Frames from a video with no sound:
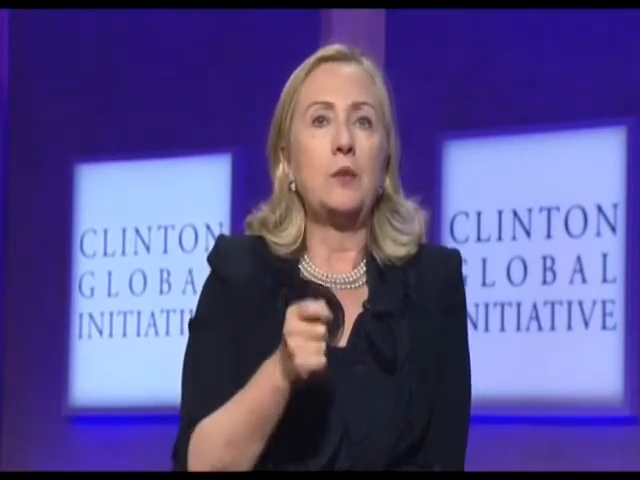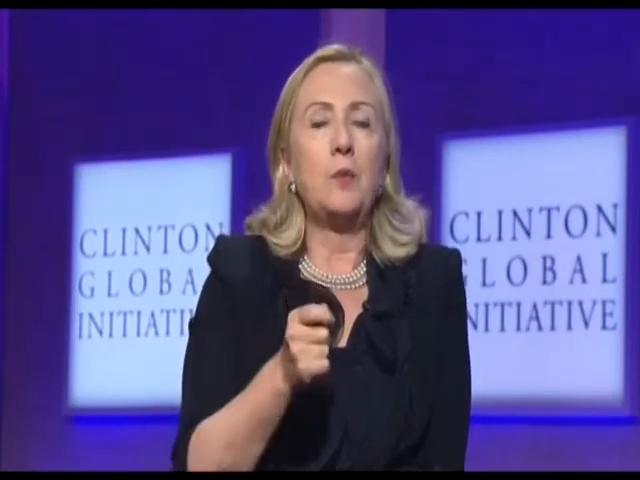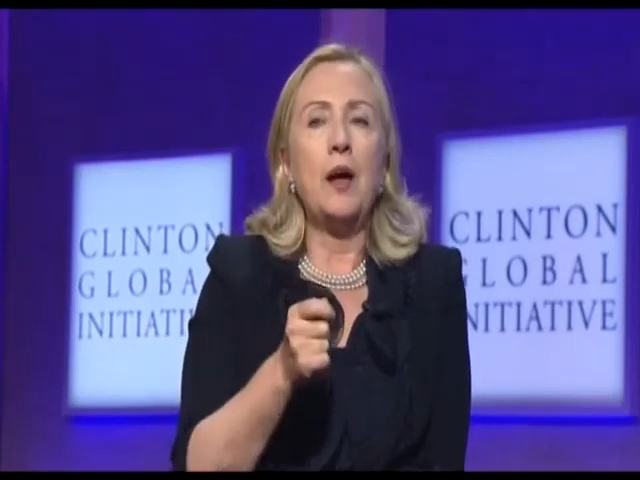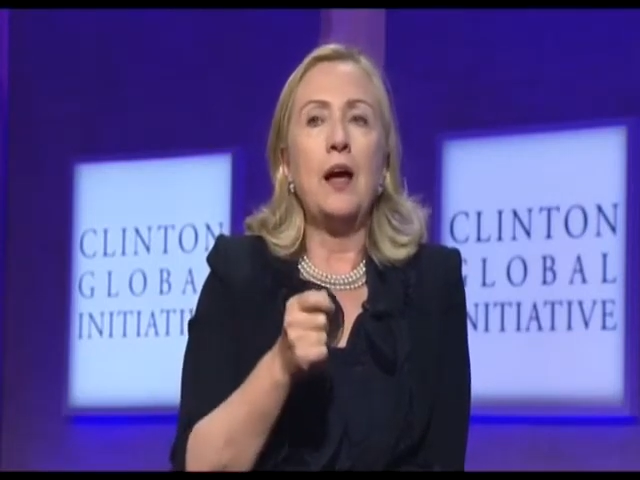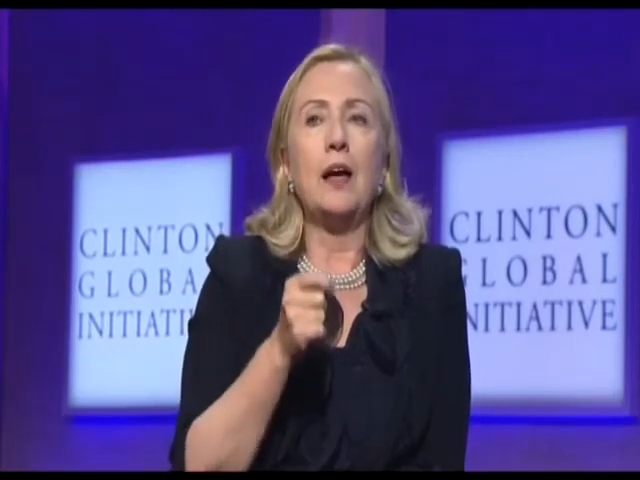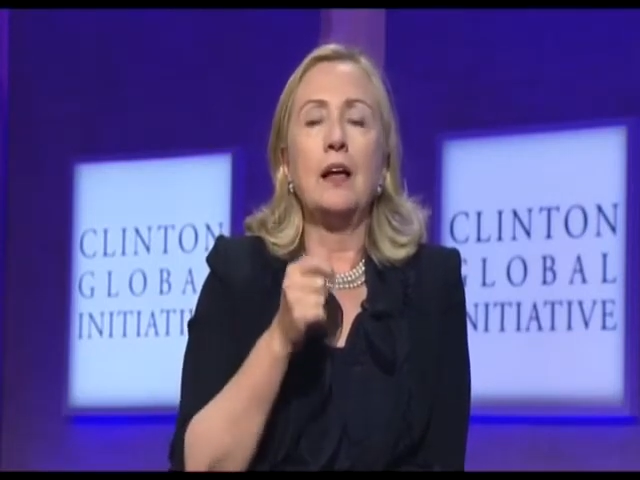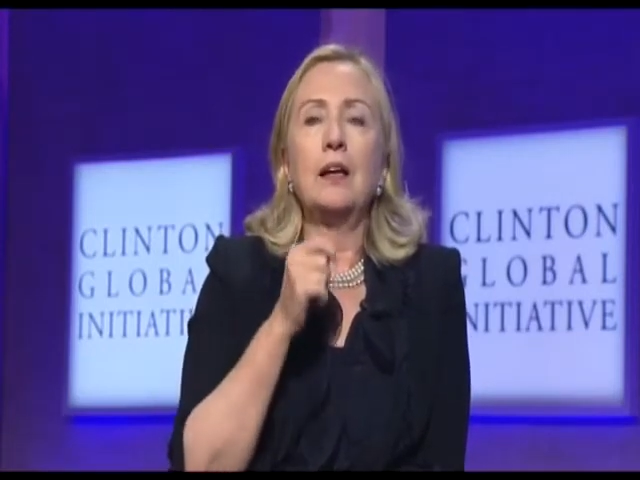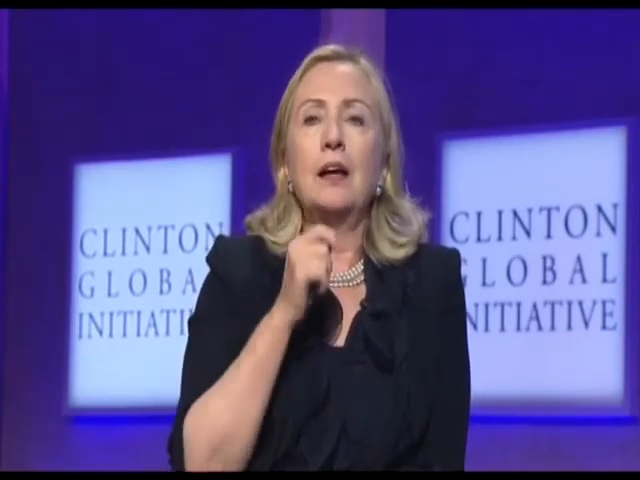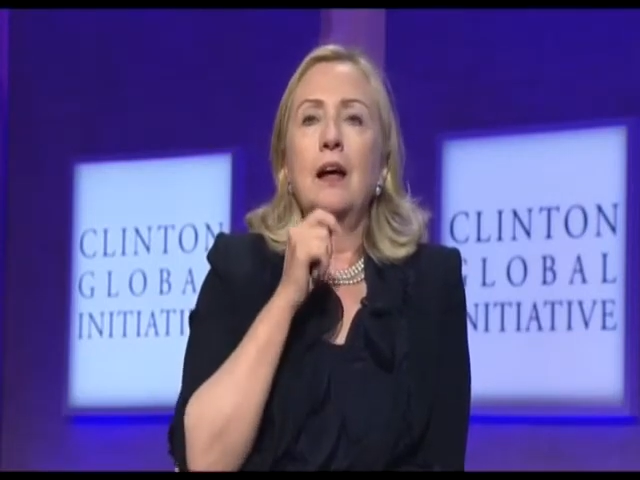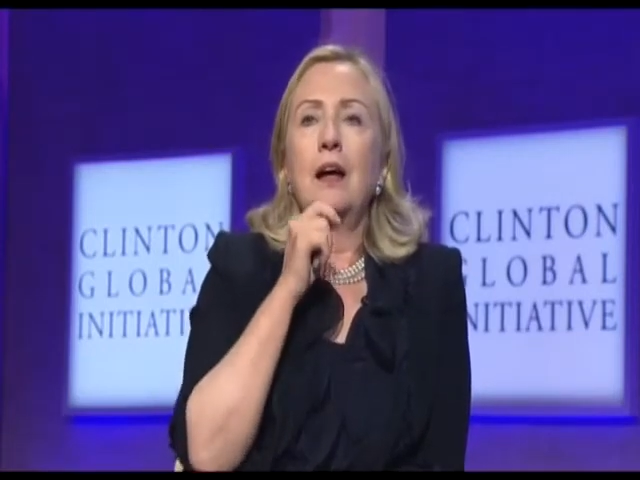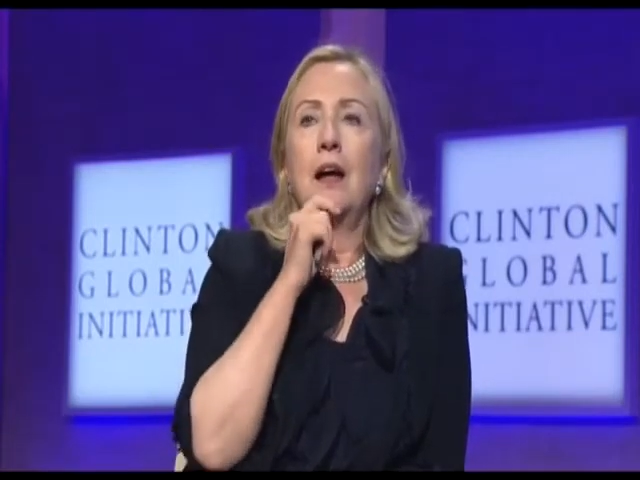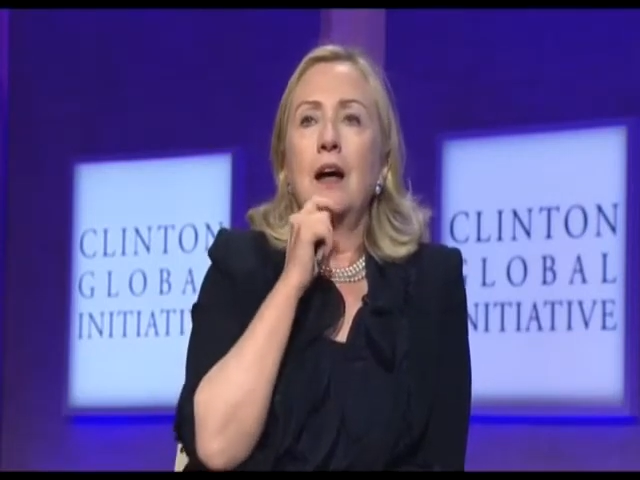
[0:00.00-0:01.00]
away,
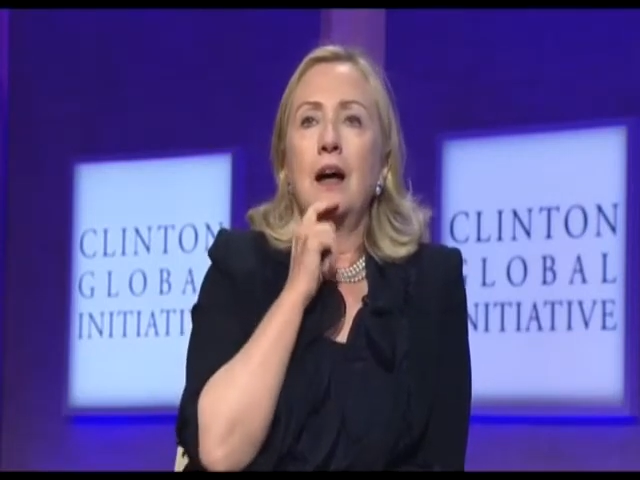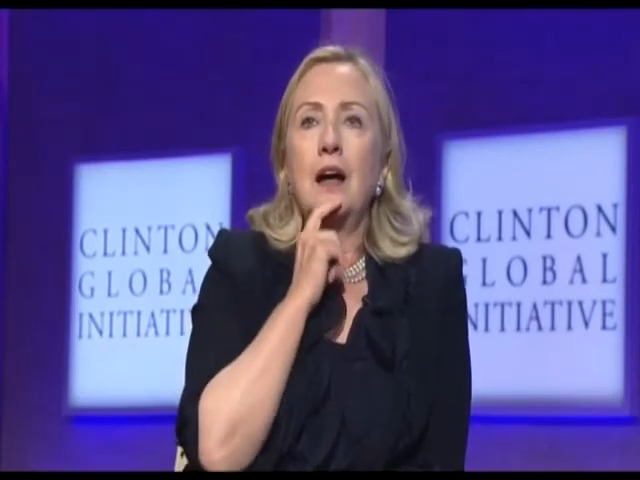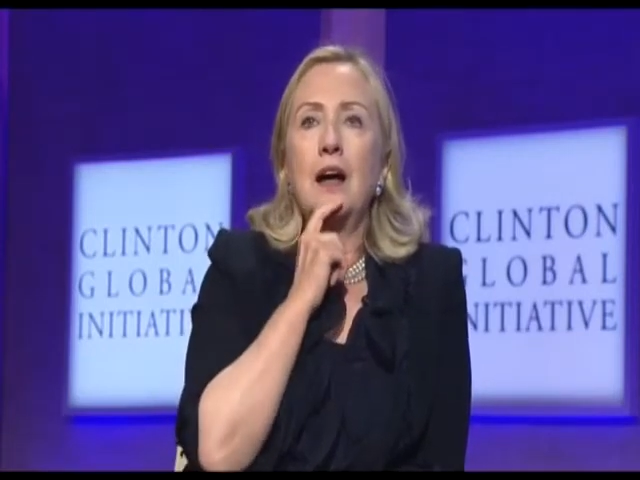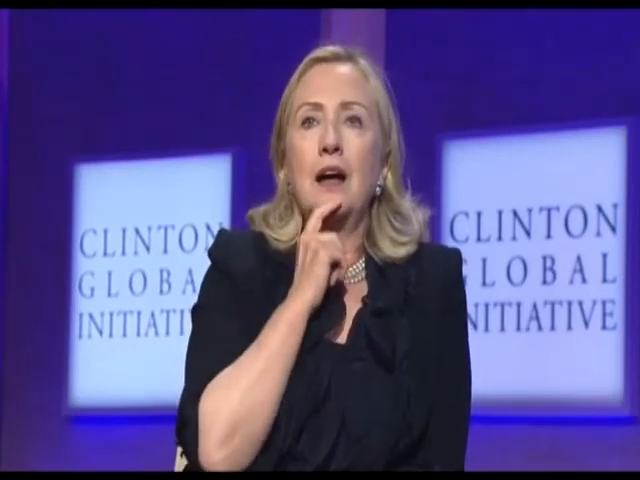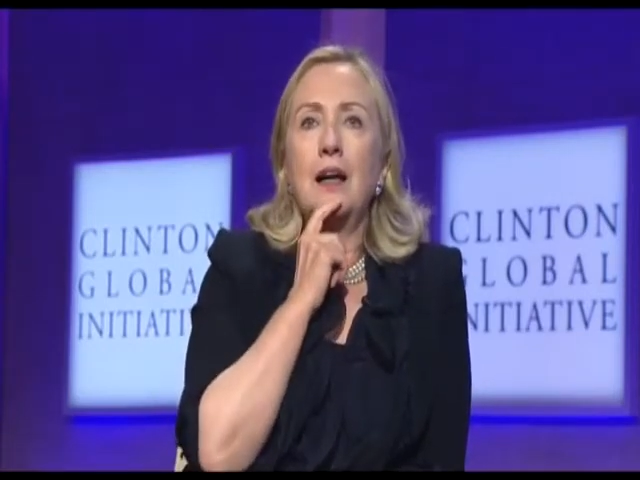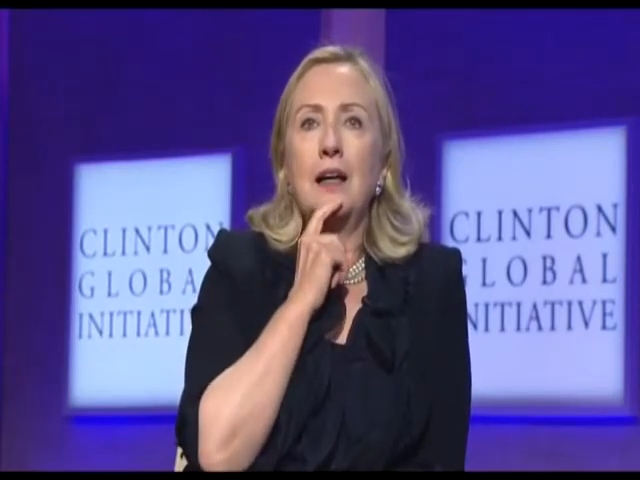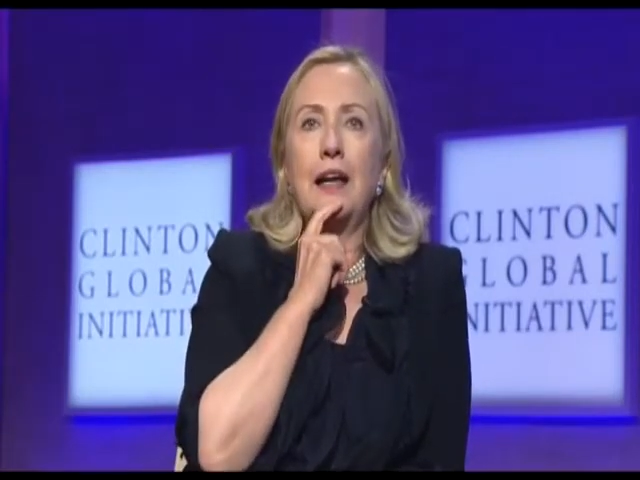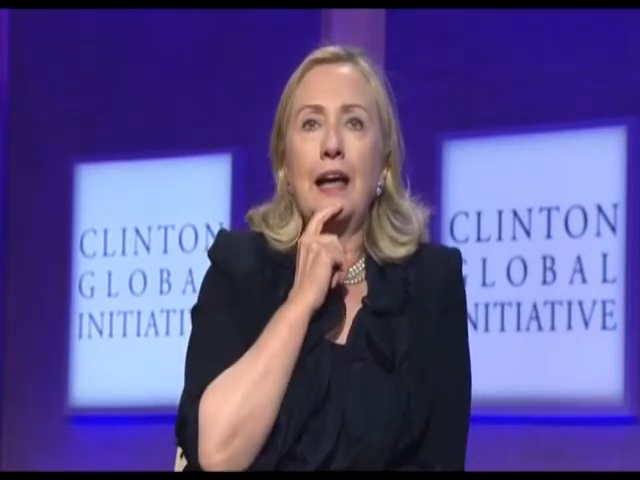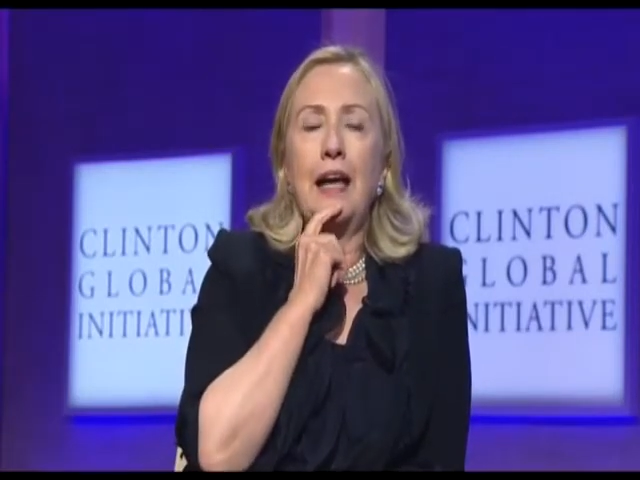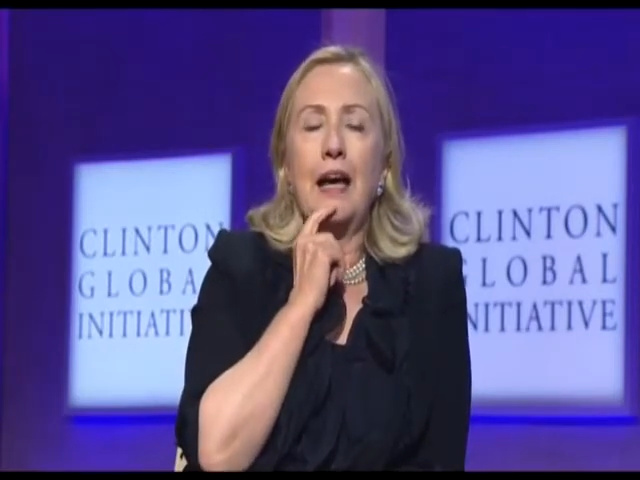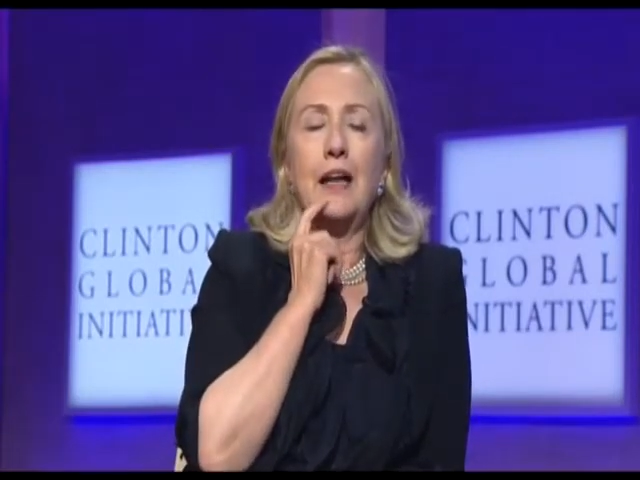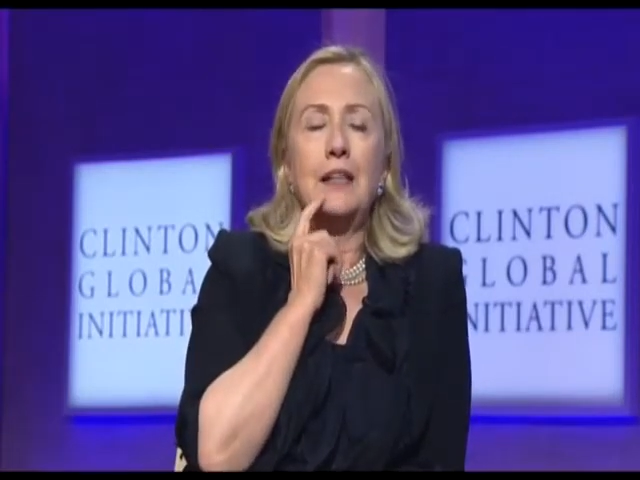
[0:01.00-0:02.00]
uh,
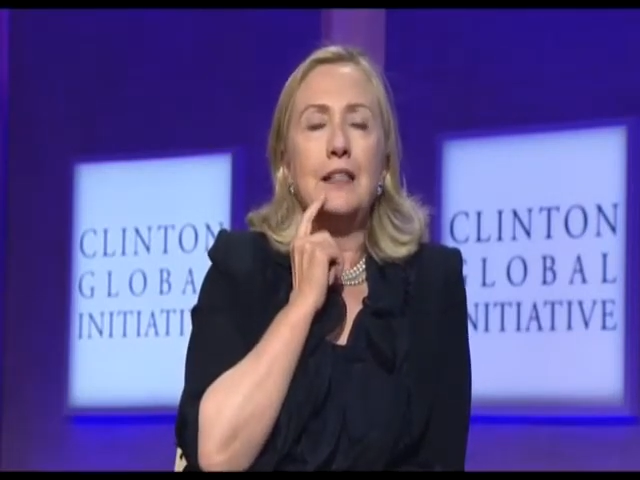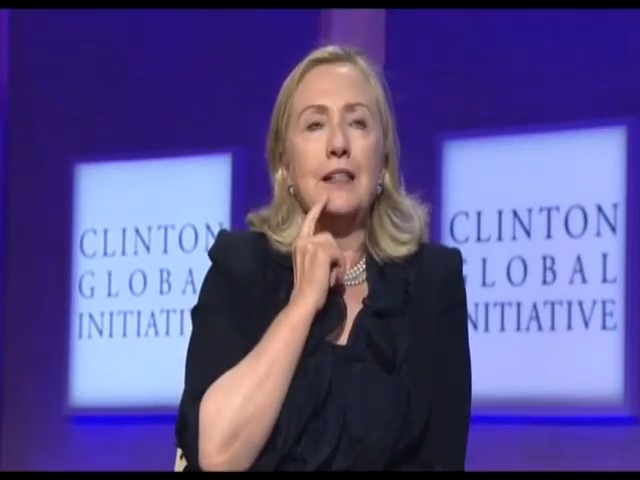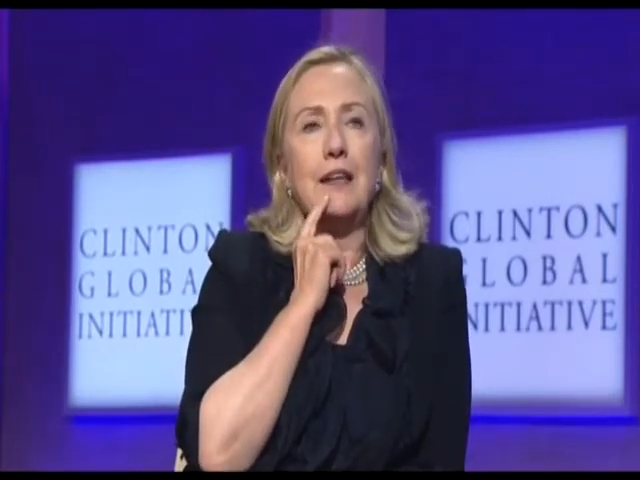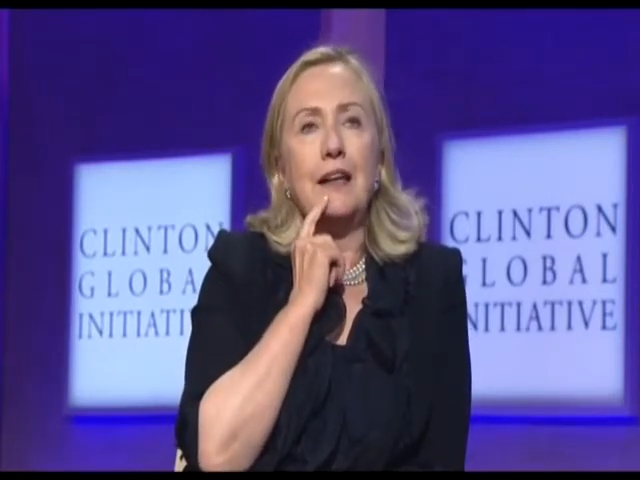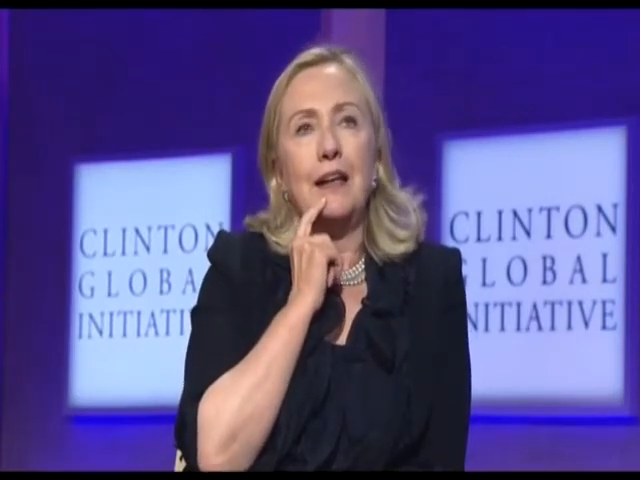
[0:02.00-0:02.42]
and